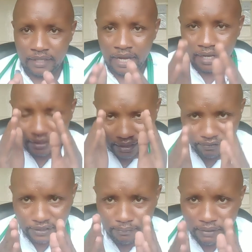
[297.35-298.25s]
And if
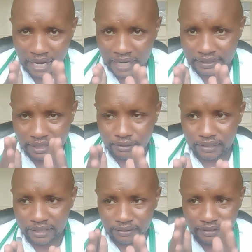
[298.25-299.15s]
the blood
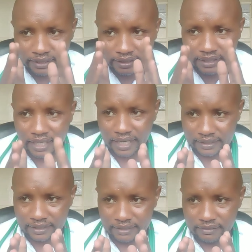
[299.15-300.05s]
circulation is cut,